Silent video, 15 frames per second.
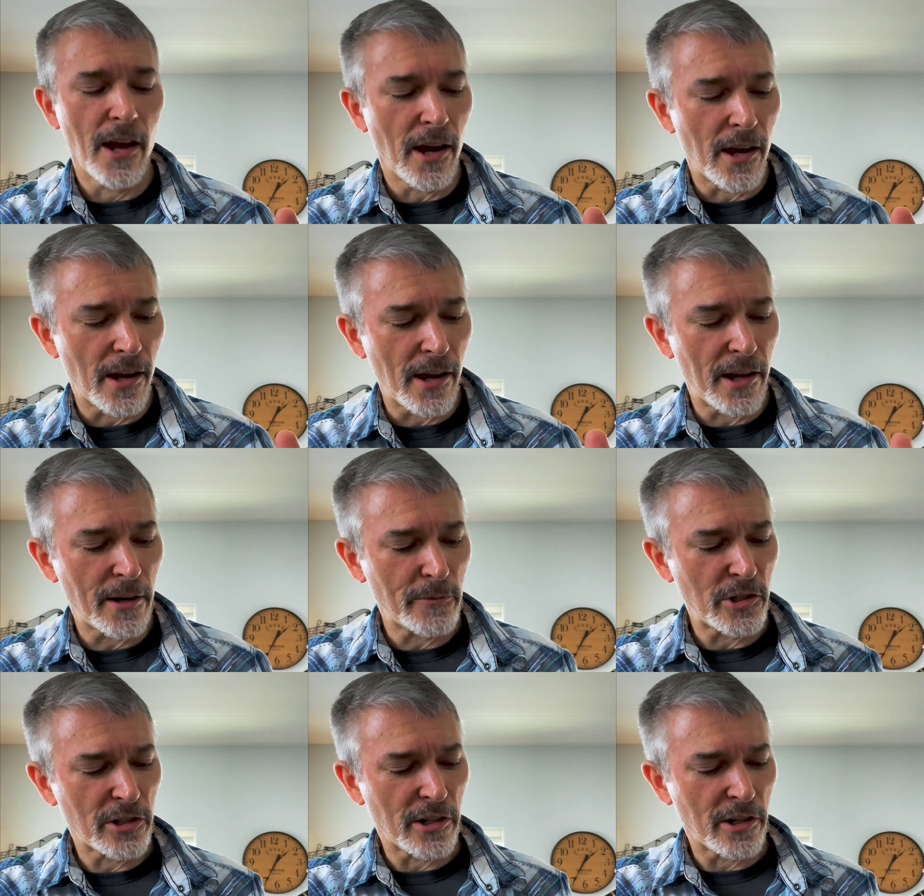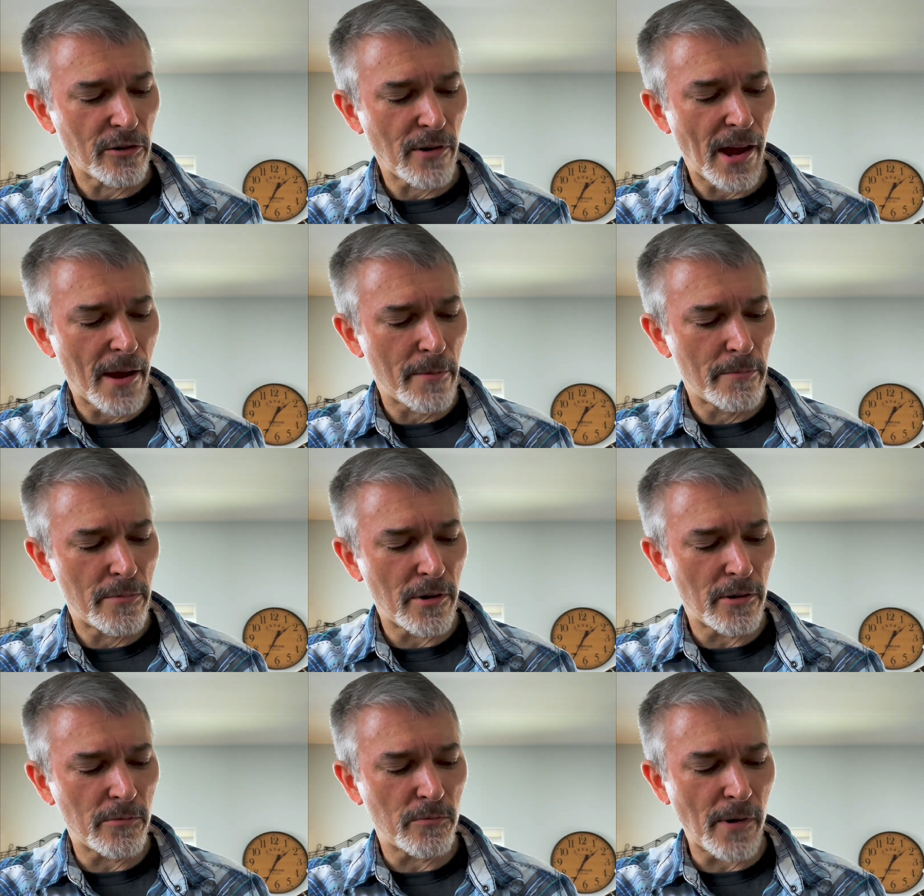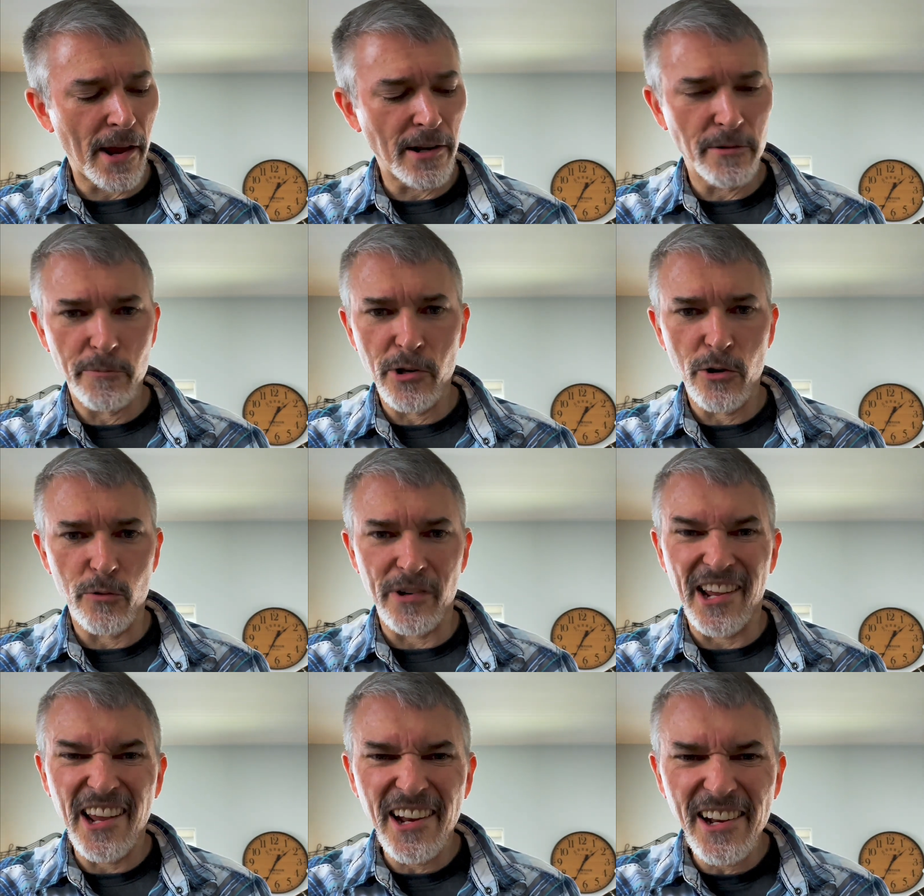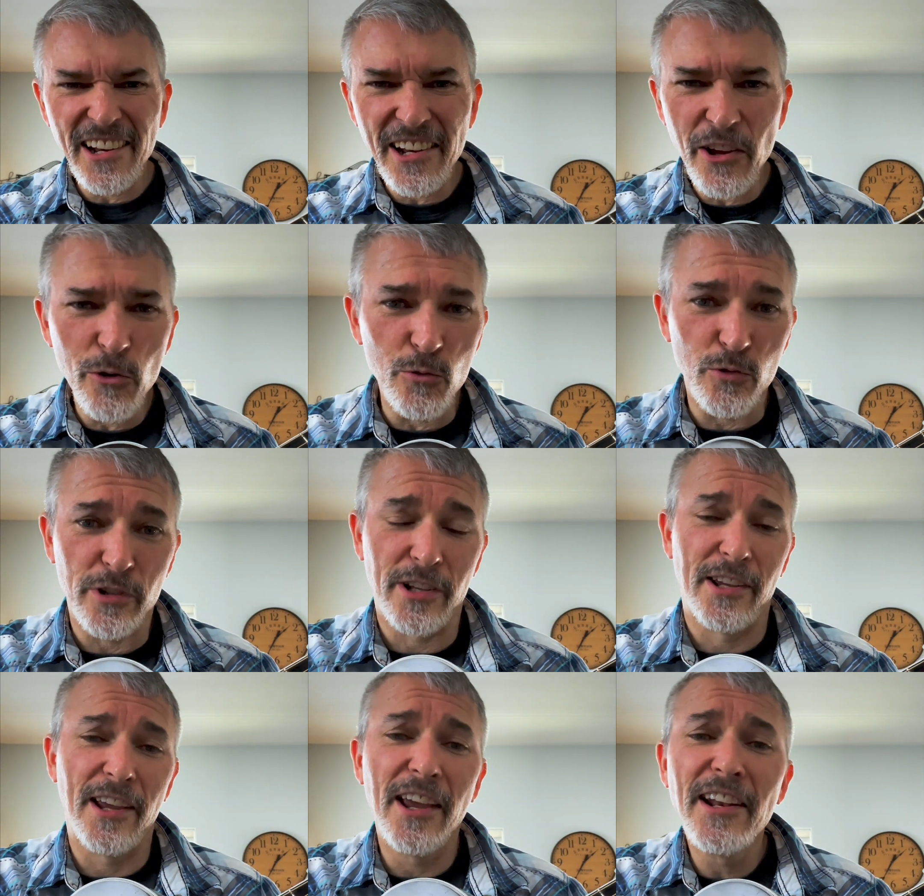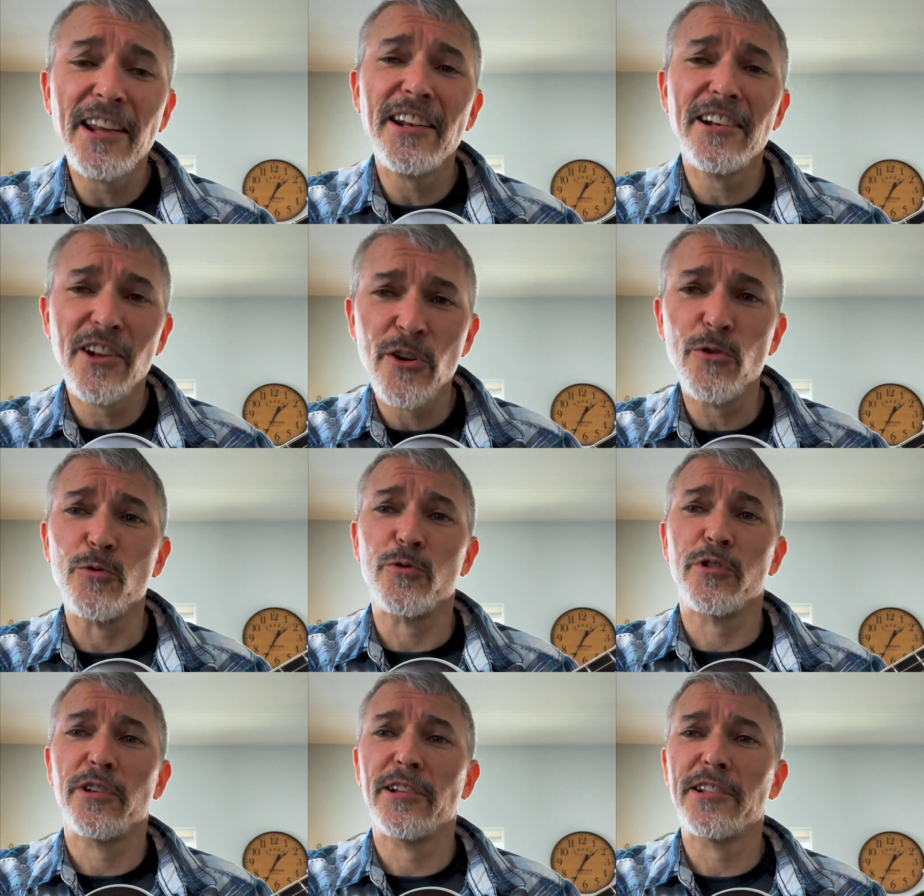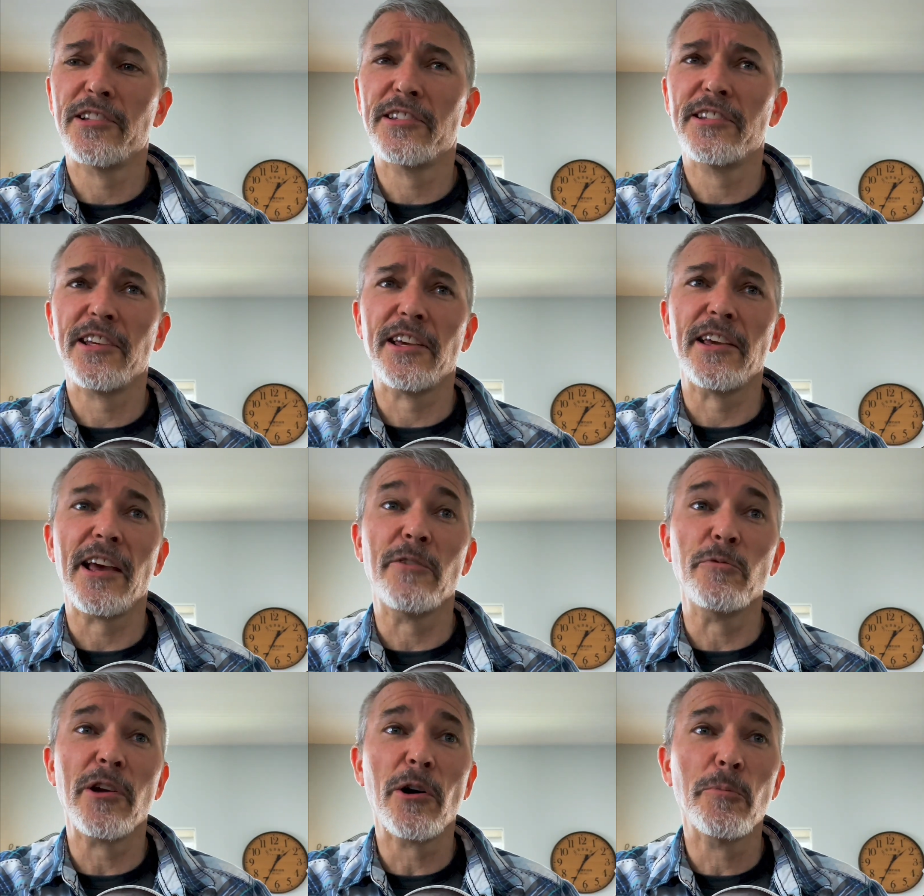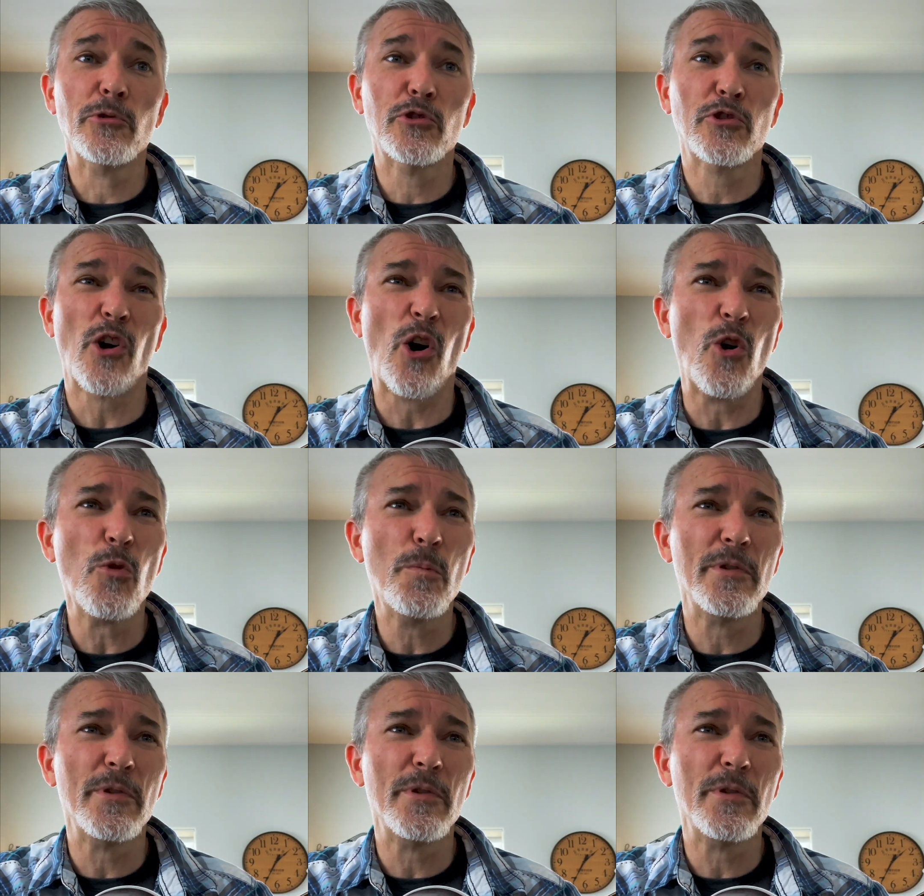Uh, and I'm just going to grab a random note, any note, any note. Let's see. And we almost hope